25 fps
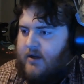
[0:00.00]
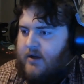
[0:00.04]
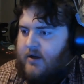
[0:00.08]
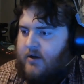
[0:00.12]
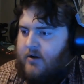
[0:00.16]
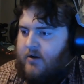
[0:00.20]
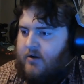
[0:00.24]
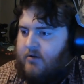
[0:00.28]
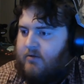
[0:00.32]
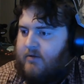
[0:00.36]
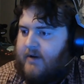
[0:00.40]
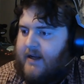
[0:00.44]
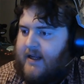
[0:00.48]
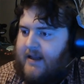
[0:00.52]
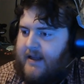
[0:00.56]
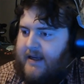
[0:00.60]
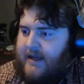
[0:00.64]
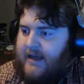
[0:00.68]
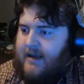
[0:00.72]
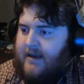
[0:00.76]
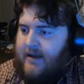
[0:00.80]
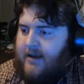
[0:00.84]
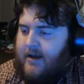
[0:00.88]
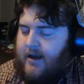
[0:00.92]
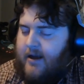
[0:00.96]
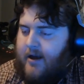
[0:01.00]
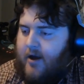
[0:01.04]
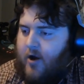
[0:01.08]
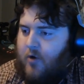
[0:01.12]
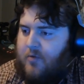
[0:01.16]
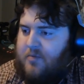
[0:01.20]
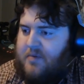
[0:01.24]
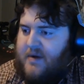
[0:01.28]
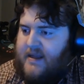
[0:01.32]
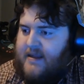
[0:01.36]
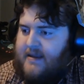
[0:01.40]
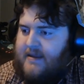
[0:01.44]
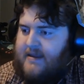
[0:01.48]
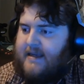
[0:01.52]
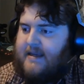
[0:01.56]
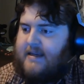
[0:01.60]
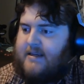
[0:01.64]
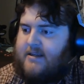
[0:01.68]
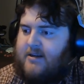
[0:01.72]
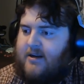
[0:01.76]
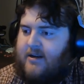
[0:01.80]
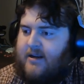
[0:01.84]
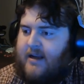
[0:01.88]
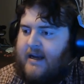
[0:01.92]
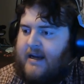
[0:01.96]
really hoping
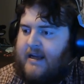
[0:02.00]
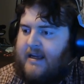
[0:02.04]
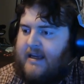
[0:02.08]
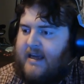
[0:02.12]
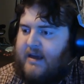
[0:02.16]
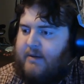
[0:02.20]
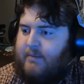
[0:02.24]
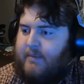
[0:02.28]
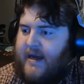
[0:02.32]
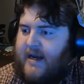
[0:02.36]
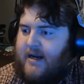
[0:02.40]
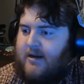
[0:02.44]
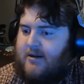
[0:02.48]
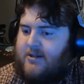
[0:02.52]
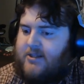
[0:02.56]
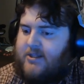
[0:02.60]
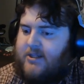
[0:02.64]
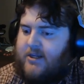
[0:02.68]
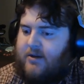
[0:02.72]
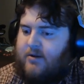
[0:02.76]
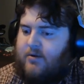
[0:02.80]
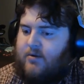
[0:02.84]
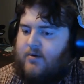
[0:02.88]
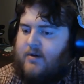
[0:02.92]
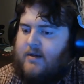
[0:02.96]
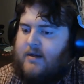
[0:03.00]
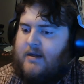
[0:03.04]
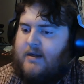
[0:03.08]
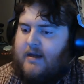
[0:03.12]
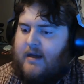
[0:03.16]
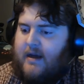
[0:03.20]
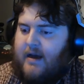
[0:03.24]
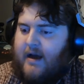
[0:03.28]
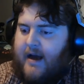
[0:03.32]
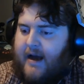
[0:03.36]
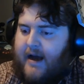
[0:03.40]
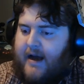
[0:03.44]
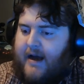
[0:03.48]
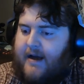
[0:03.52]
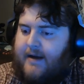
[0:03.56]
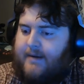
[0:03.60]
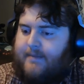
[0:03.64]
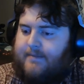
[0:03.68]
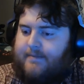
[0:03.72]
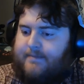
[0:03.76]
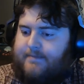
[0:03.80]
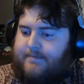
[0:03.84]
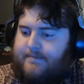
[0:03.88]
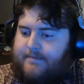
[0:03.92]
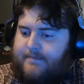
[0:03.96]
things are going to get better soon.
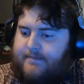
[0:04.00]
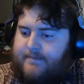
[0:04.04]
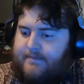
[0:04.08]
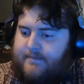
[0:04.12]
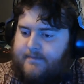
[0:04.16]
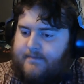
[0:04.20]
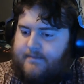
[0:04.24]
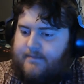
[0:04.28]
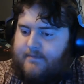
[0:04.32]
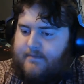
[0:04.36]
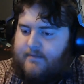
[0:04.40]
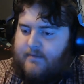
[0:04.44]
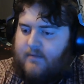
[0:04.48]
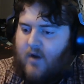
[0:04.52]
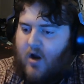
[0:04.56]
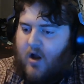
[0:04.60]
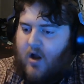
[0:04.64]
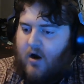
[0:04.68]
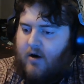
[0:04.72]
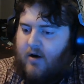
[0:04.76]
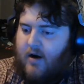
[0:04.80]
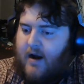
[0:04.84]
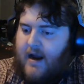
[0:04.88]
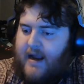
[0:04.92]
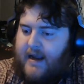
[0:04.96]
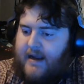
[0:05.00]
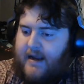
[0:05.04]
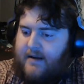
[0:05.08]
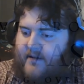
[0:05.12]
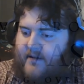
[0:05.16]
Um, all right.